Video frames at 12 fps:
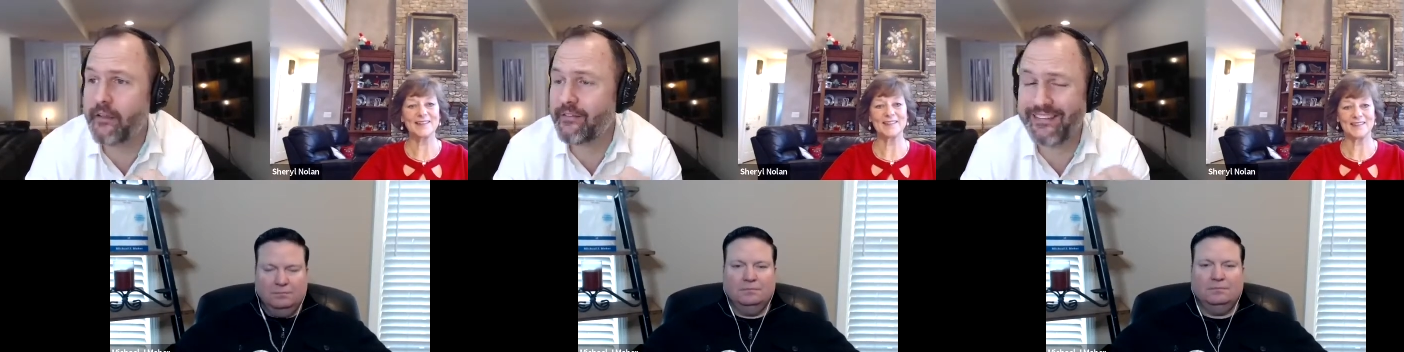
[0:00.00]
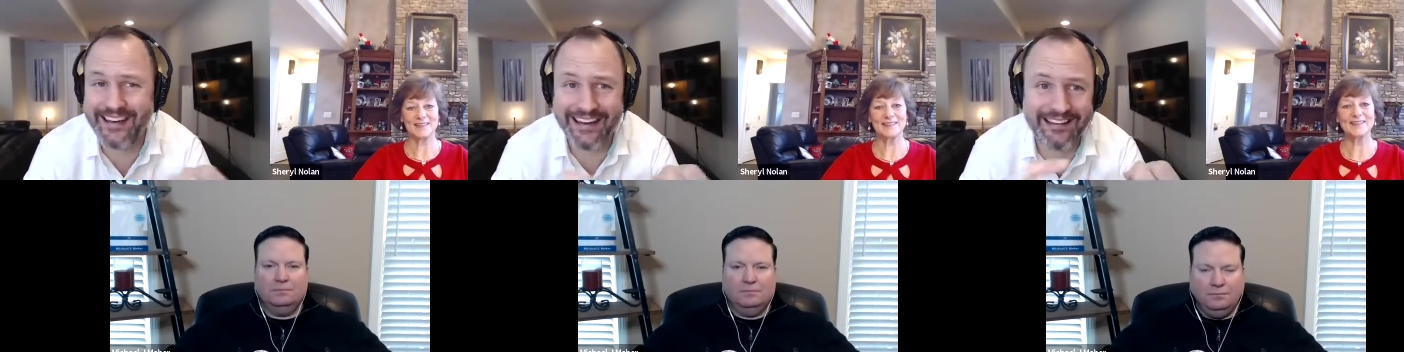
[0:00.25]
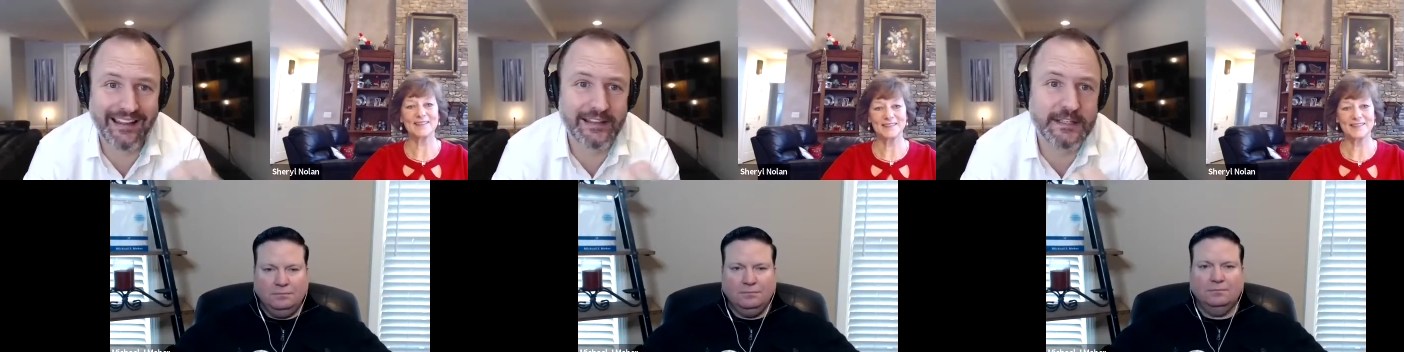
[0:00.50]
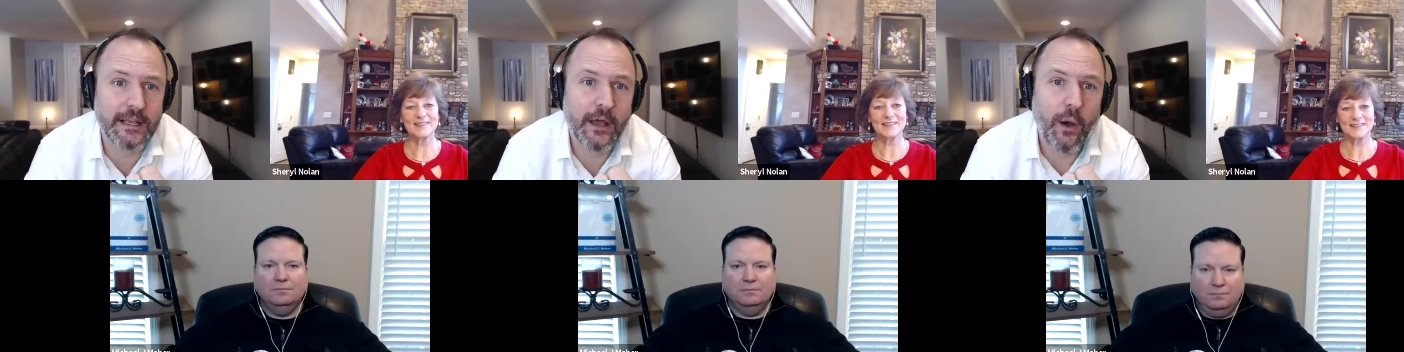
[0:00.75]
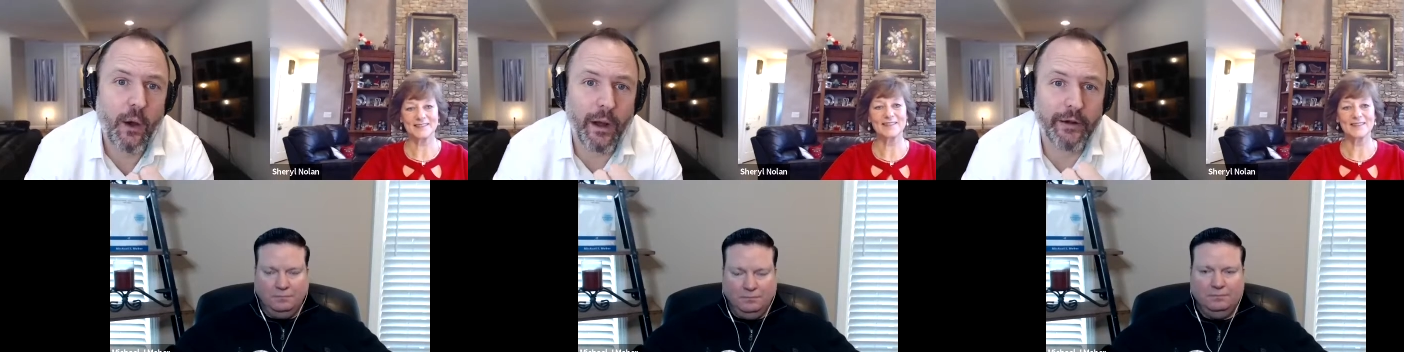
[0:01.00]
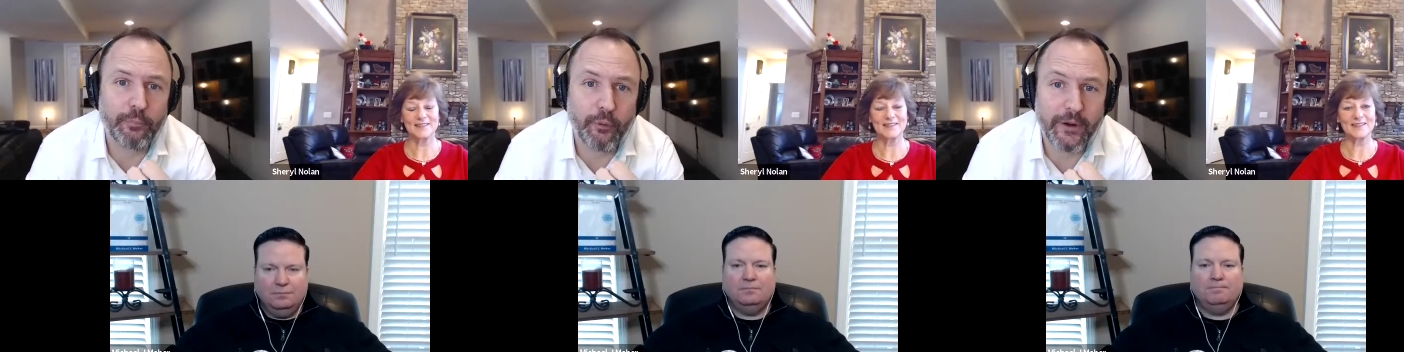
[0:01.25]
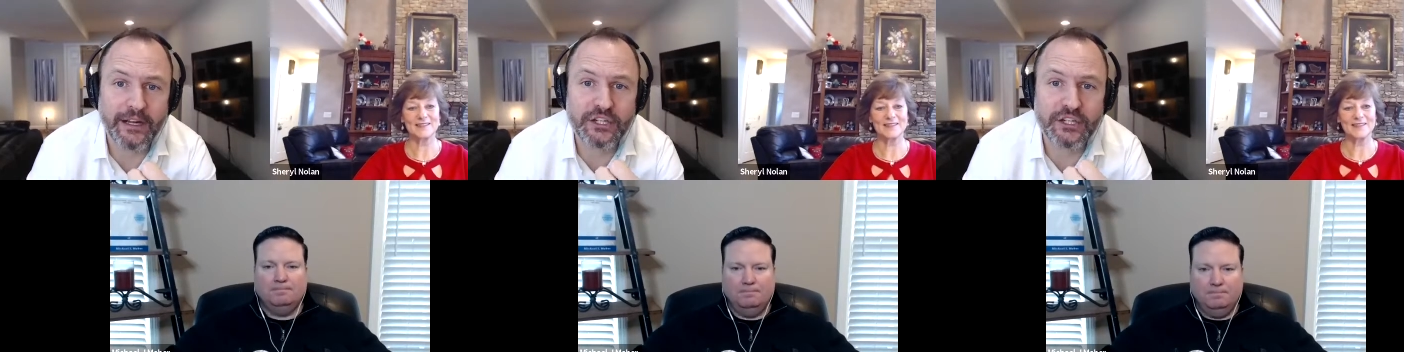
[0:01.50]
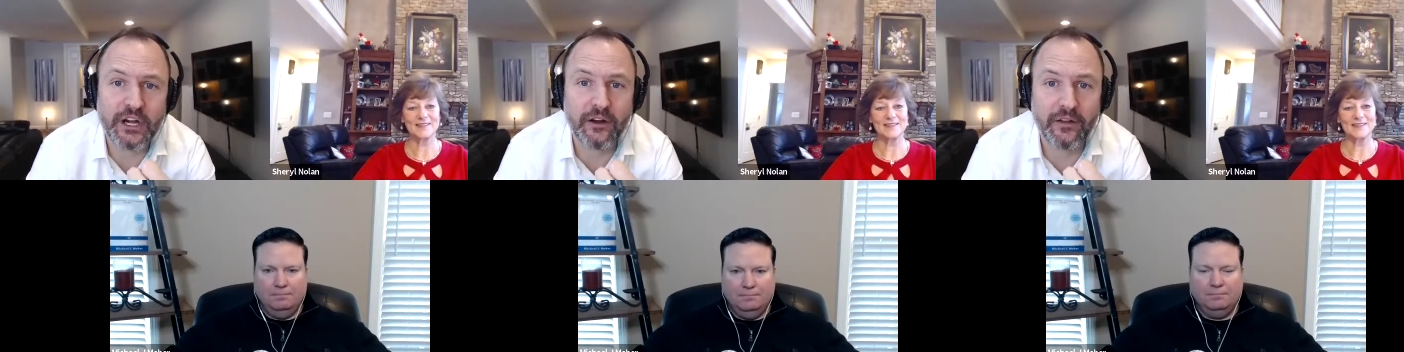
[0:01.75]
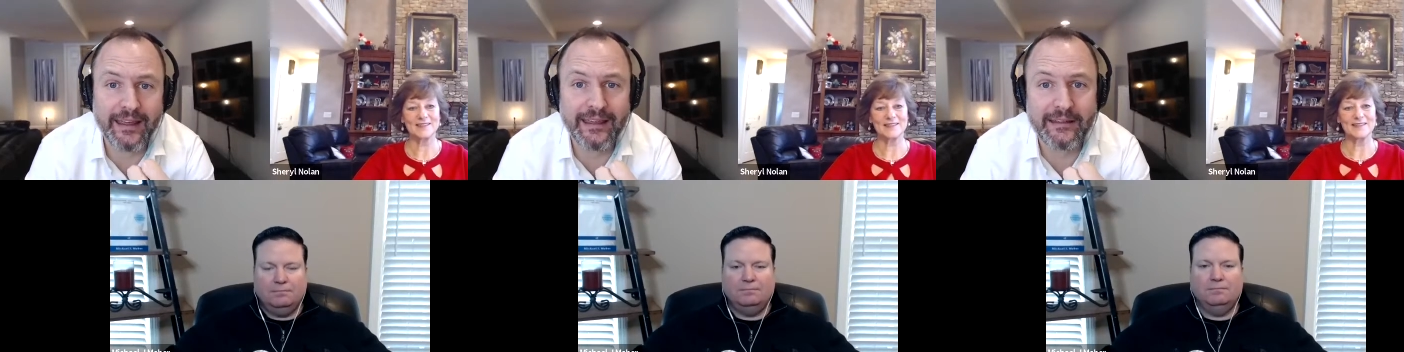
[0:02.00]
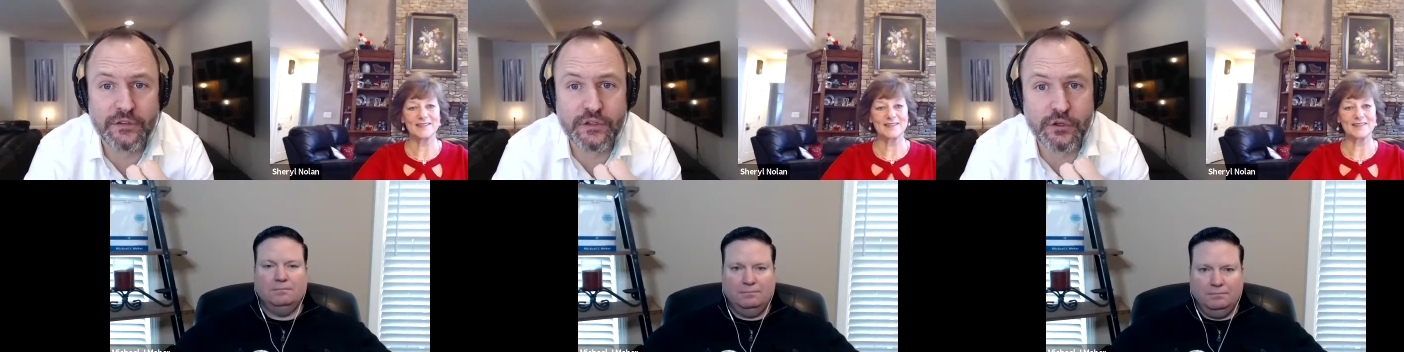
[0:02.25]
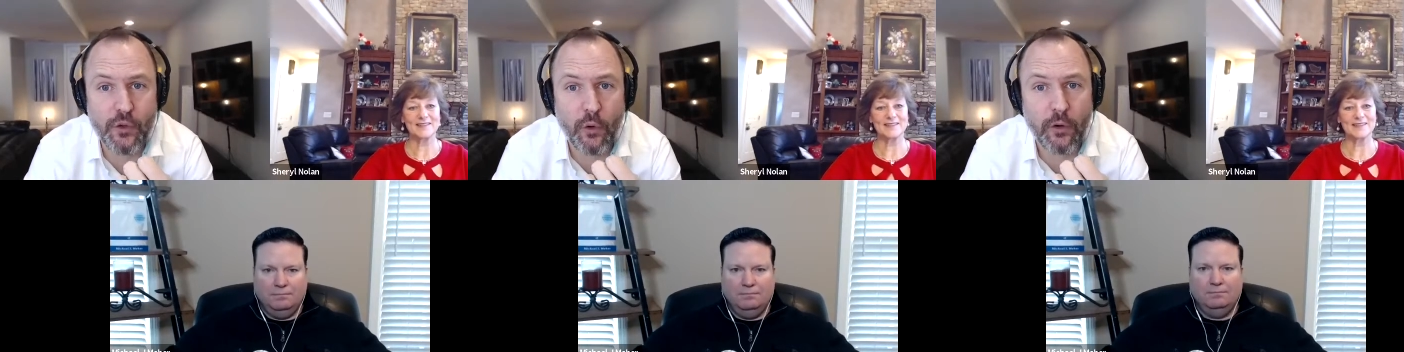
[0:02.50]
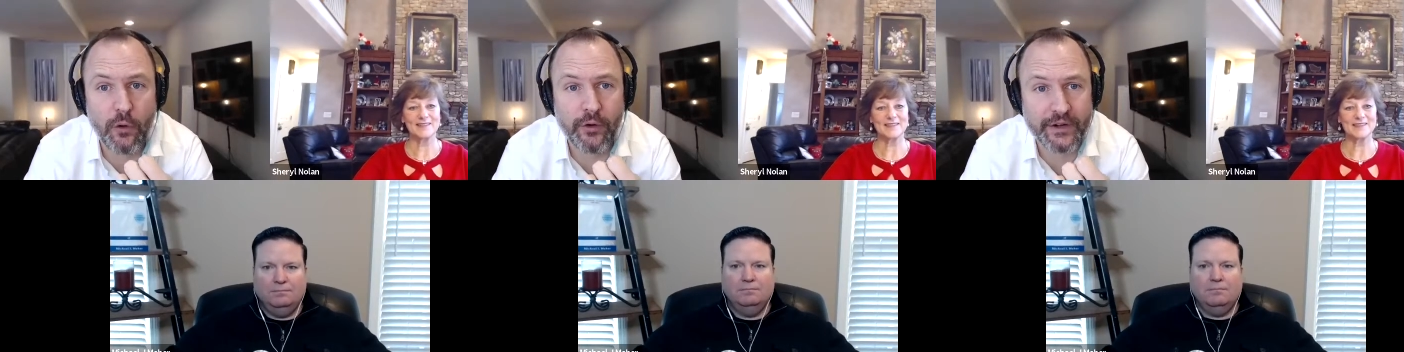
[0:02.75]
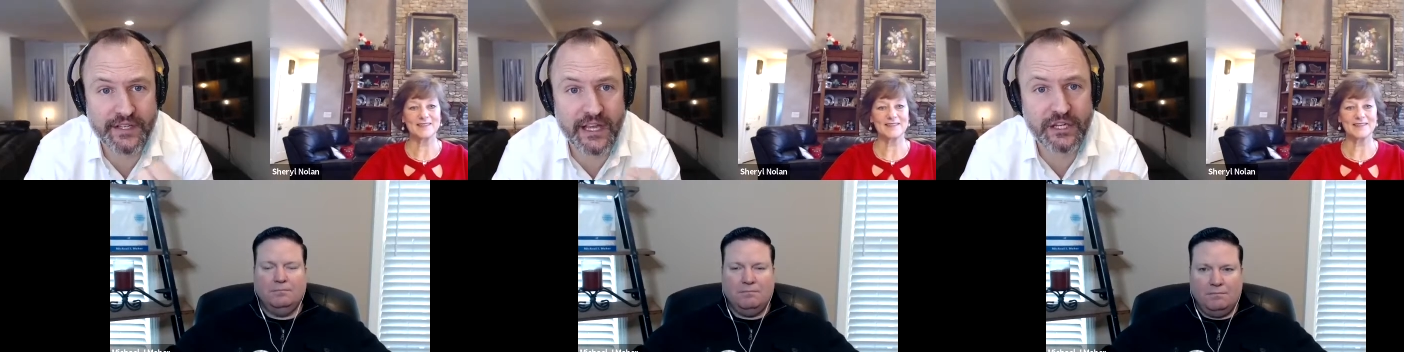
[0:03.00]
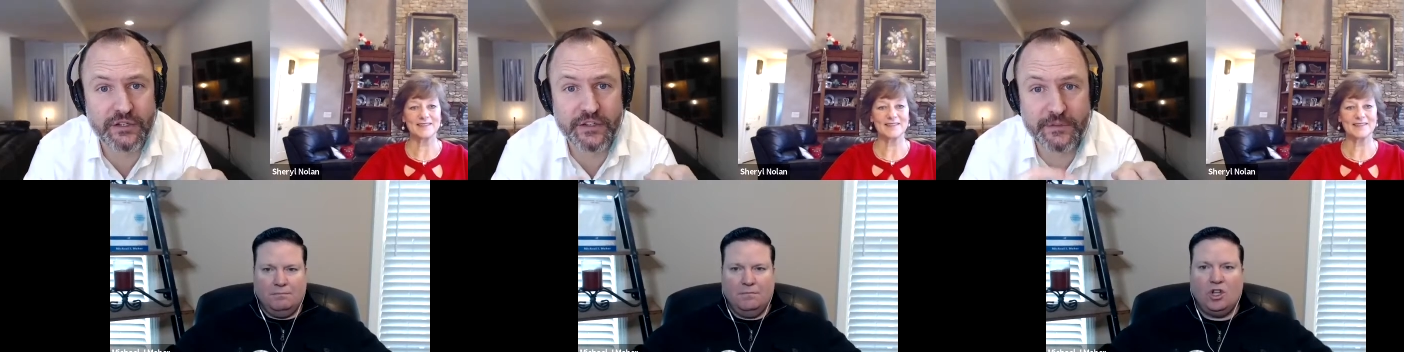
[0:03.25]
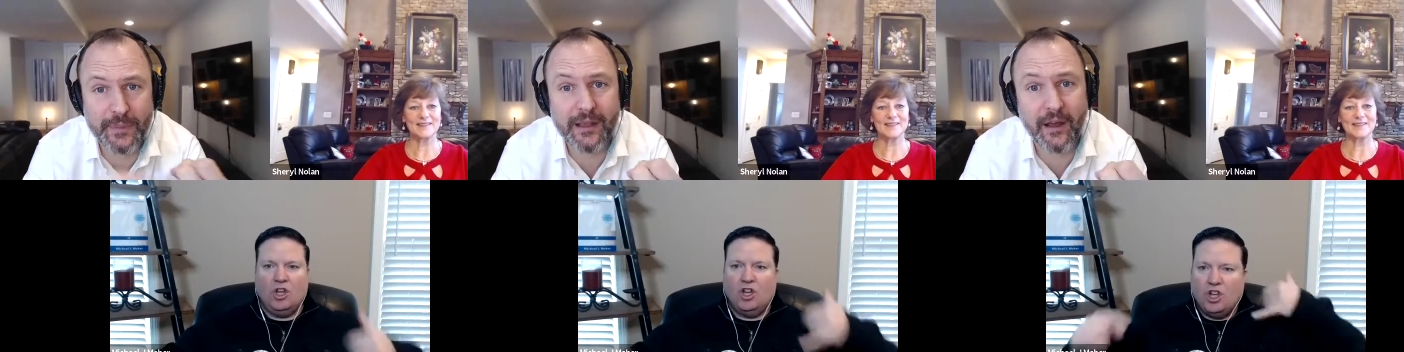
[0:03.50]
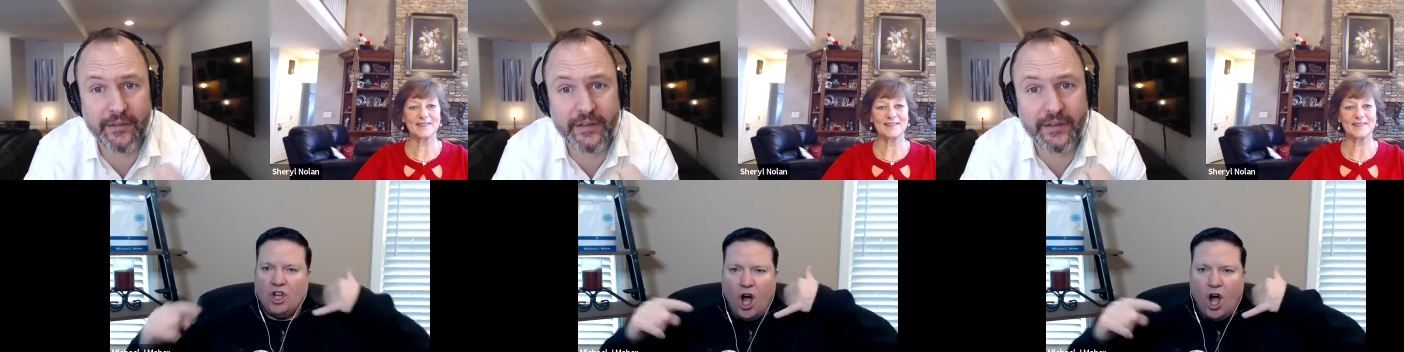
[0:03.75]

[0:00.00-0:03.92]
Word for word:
Speaker 1: listening to this want to bring Sheryl in to your organization to speak on this,